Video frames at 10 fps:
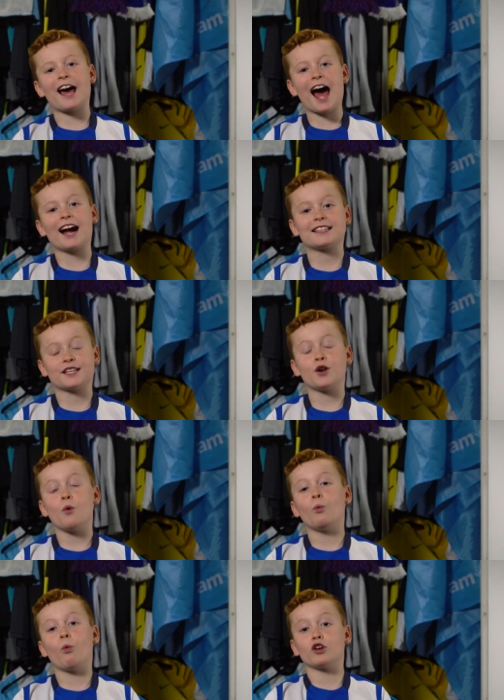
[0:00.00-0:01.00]
acting
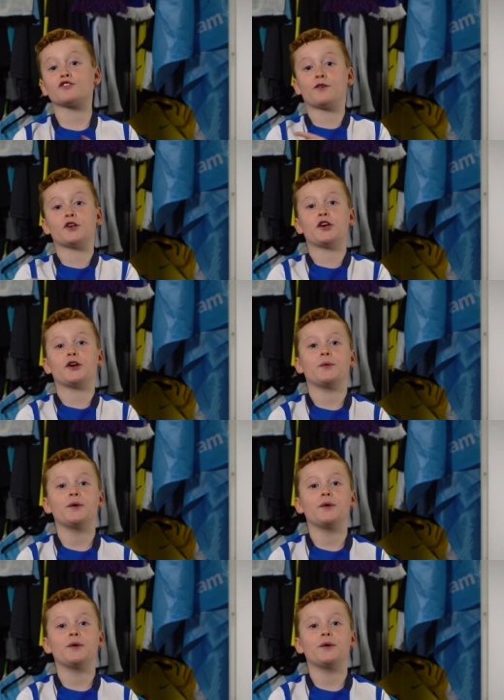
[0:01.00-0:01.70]
was for you?